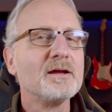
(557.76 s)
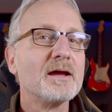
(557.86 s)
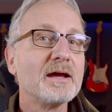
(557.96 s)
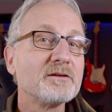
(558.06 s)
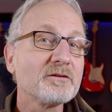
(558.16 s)

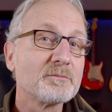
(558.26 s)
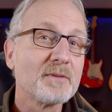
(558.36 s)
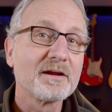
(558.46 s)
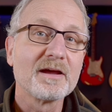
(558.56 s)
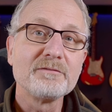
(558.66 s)
It doesn't
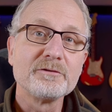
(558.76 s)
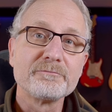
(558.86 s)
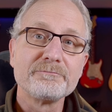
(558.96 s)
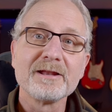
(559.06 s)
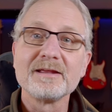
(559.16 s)
matter if you
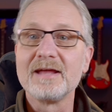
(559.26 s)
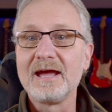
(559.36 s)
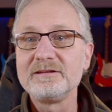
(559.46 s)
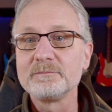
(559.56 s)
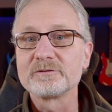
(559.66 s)
fill in
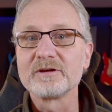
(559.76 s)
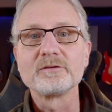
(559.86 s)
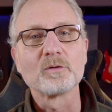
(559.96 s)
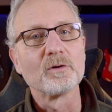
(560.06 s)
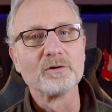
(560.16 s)

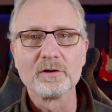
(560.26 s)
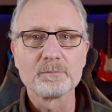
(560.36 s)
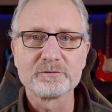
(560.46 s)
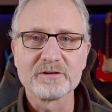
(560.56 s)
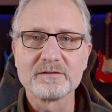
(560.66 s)
80% or another
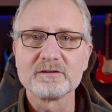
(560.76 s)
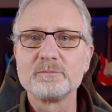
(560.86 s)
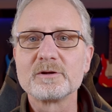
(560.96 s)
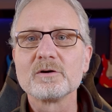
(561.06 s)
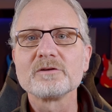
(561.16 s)
percentage
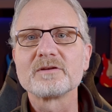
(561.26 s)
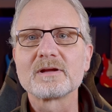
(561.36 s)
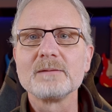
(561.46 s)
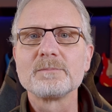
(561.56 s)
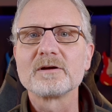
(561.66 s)
because the
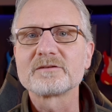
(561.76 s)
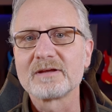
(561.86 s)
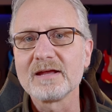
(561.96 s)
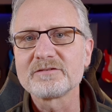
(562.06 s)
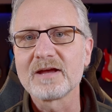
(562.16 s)
clip art
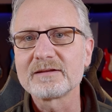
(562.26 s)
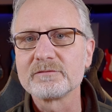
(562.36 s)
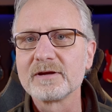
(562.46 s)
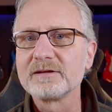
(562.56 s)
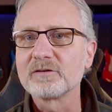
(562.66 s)
gets
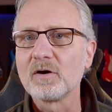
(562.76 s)
activated